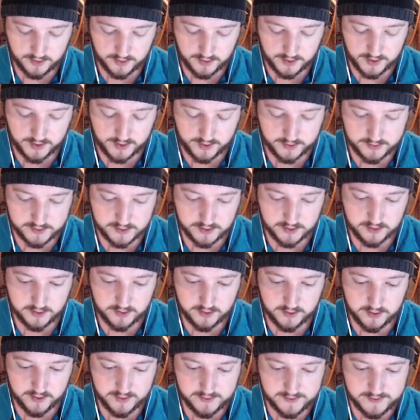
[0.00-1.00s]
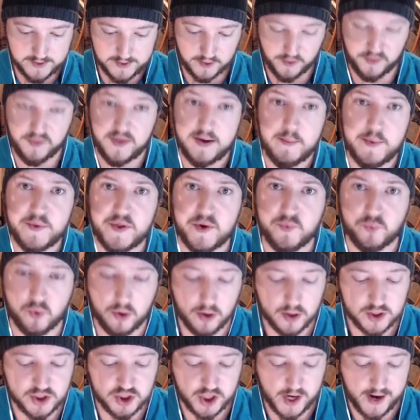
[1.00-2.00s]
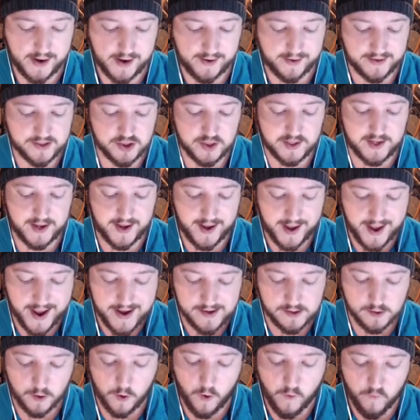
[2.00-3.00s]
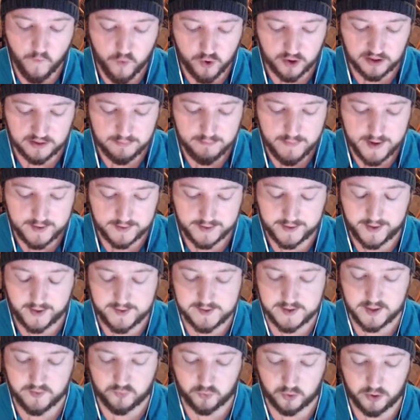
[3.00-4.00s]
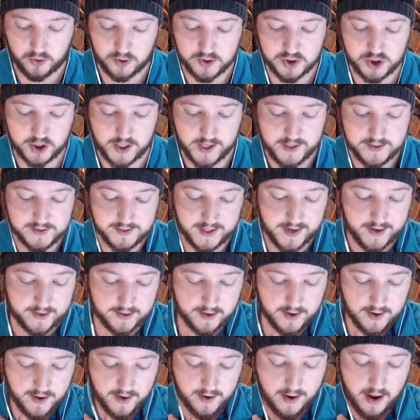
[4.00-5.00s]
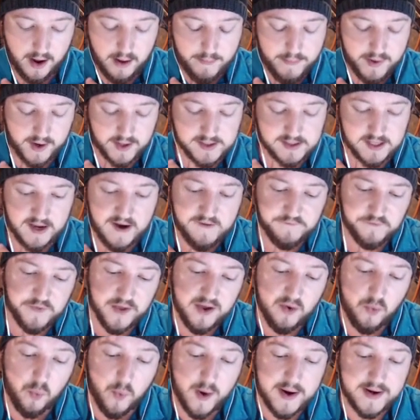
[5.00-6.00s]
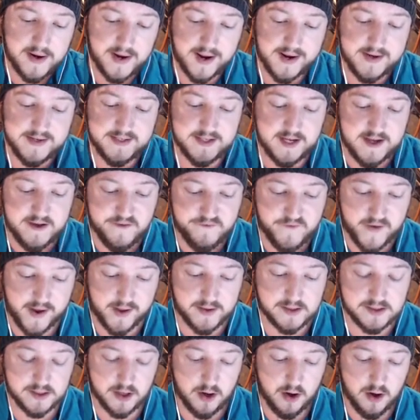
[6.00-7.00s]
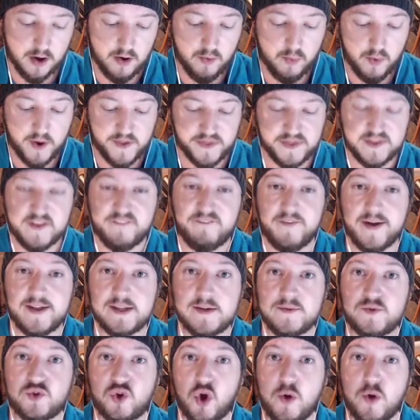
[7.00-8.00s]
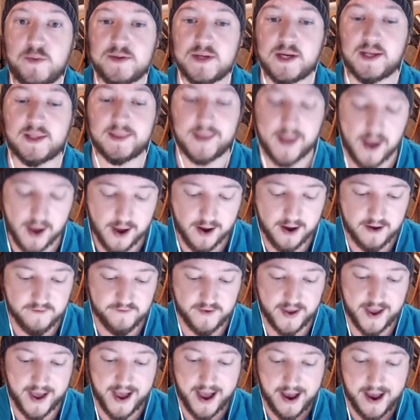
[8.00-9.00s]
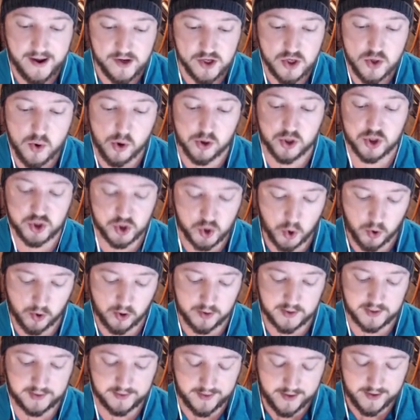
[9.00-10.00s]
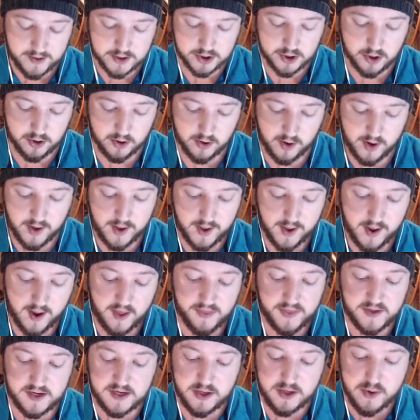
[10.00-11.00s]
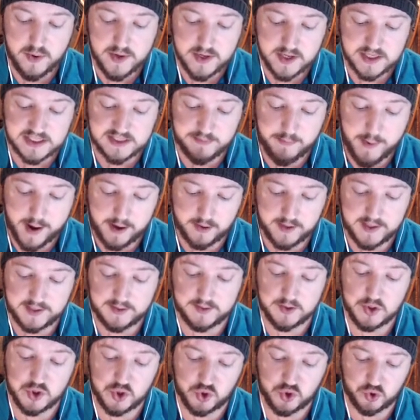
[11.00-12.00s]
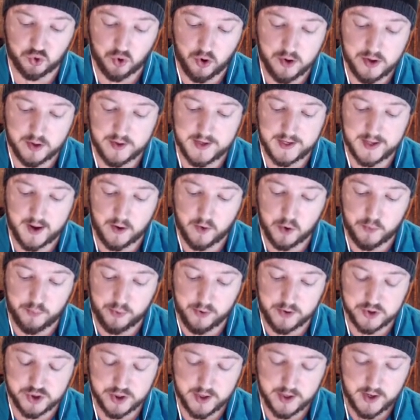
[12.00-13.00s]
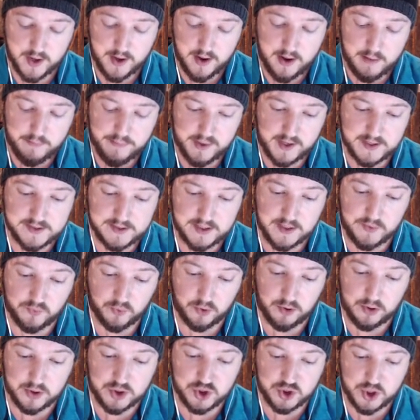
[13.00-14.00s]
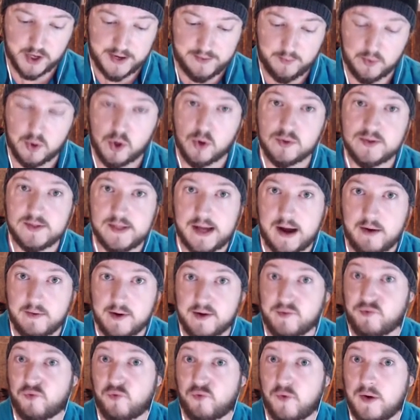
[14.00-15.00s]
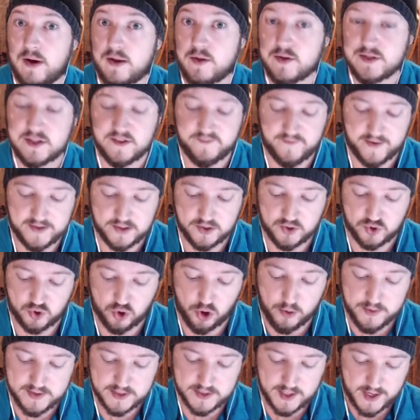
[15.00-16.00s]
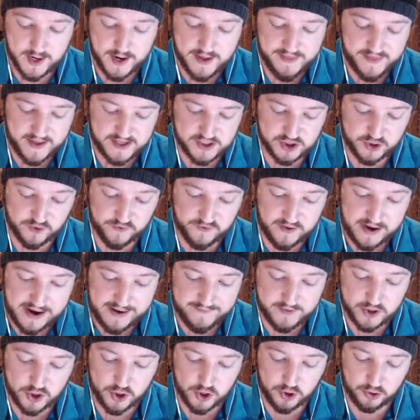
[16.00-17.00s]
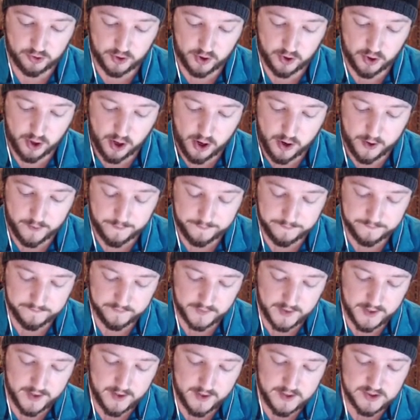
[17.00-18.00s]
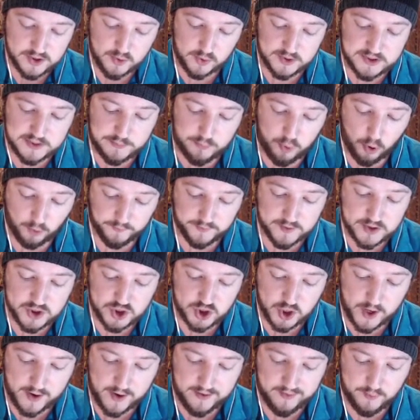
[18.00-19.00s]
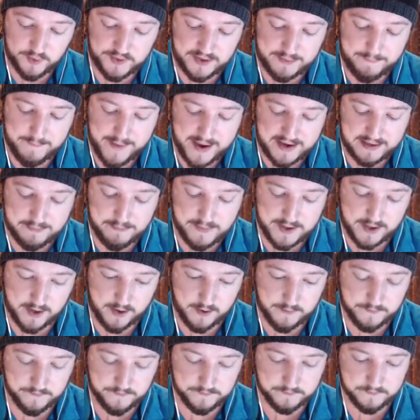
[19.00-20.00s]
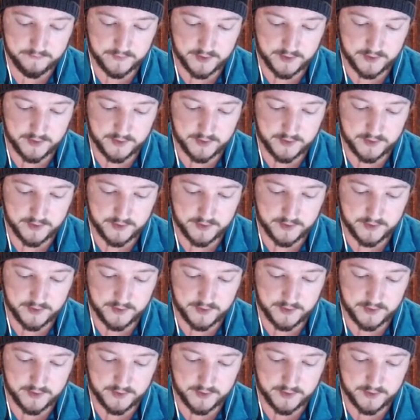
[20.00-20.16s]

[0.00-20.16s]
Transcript: And now the thing with a Royal Giant is you can't overcommit against a Royal Giant deck, because if they win a defense with defensive troops alive and you are short on Elixir, then you can expect to get destroyed on a counter push, because the Royal Giant will go down in front of those defensive troops that survived earlier on. So we'll support this Giant with a Mega Minion.